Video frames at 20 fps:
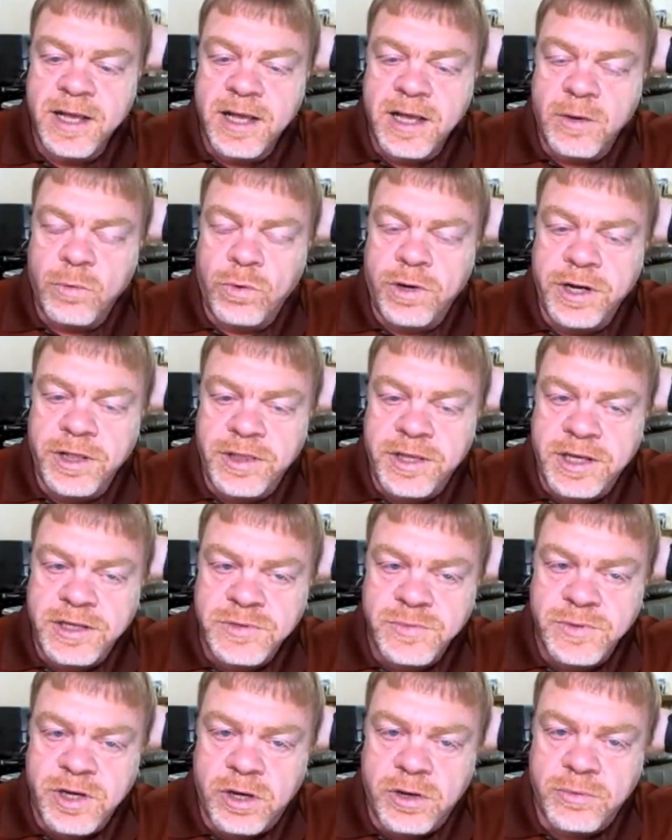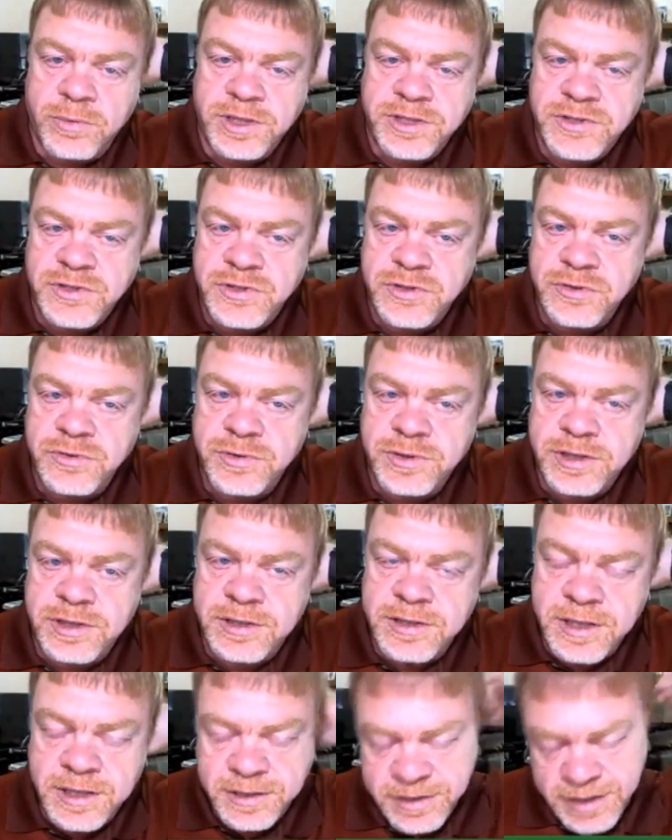One of the things we always do,
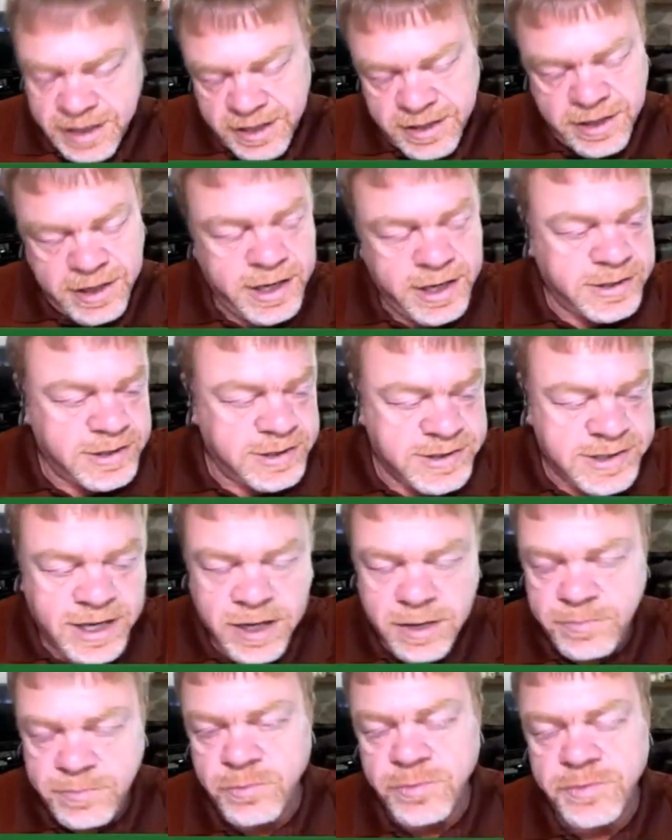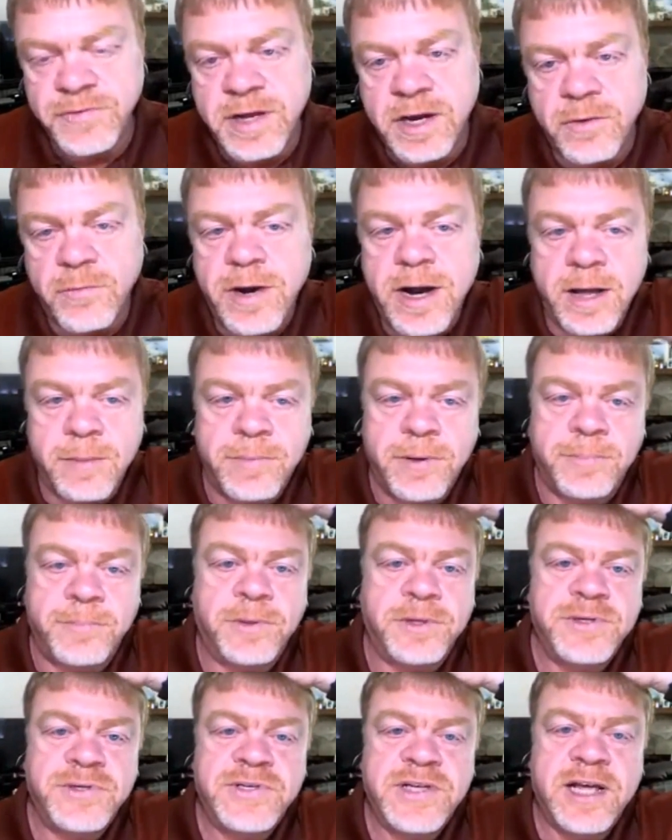and I hate to say it, but we've got to wrap up
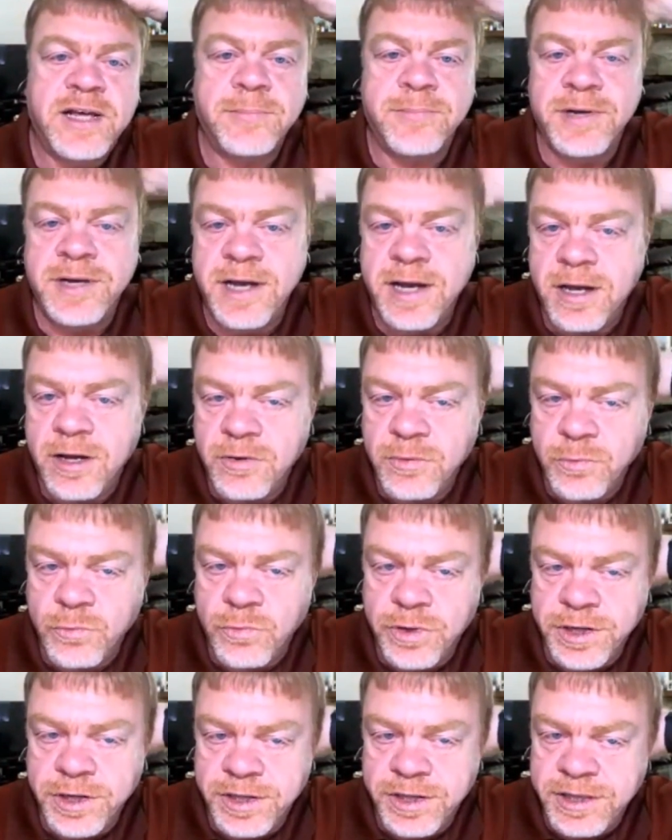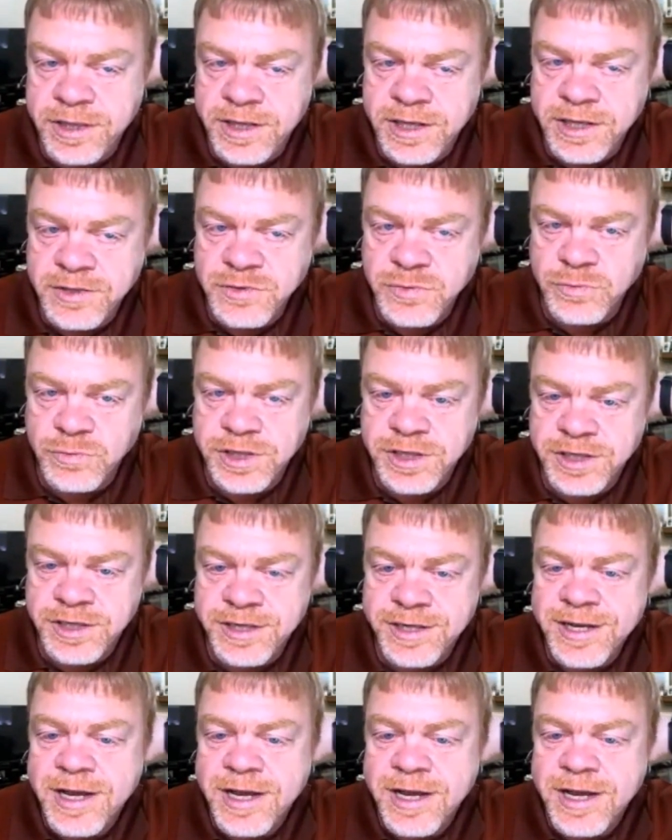our segment now. And one of the things we've